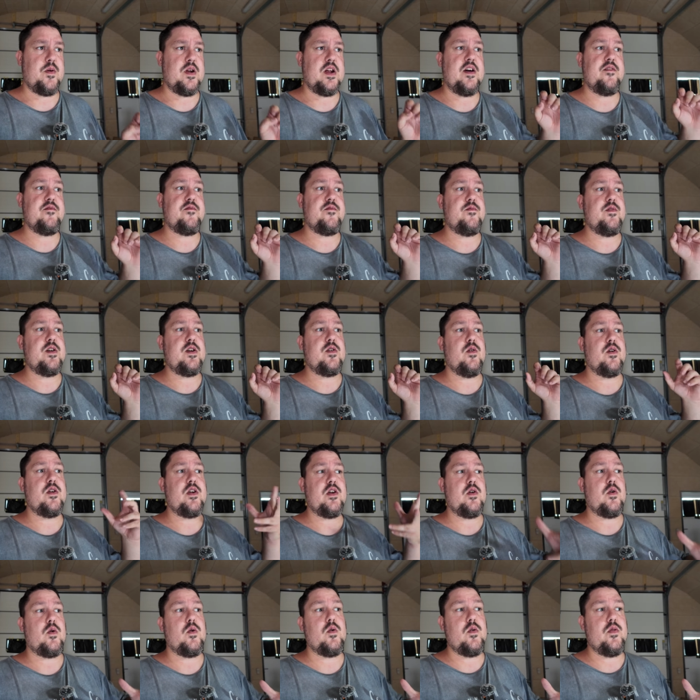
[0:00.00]
but I've
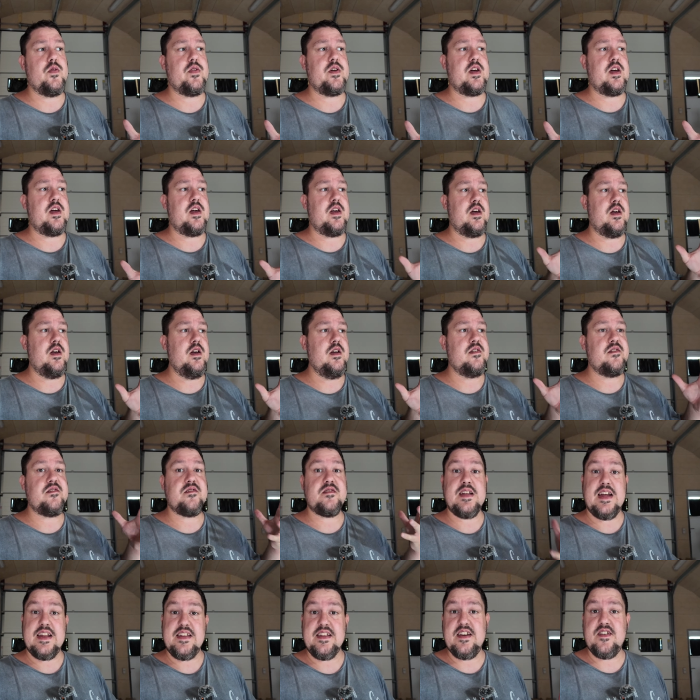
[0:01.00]
recorded all the
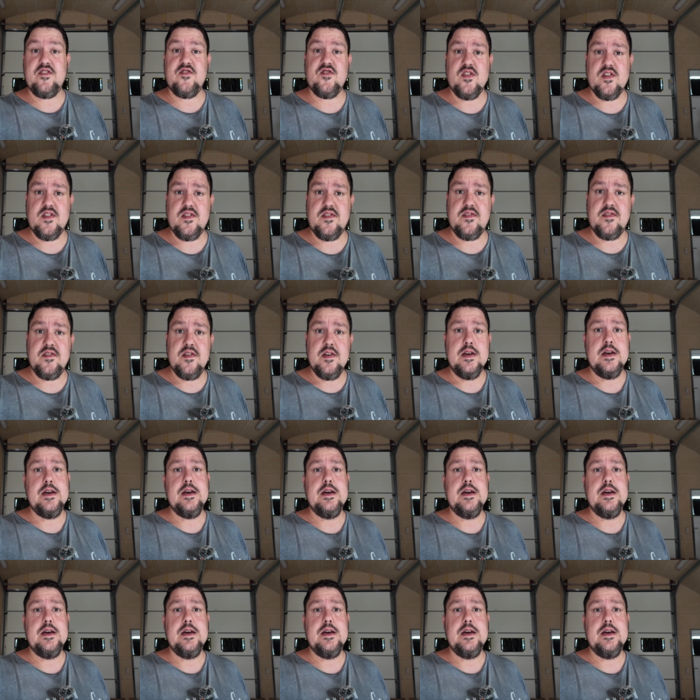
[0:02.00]
static shots.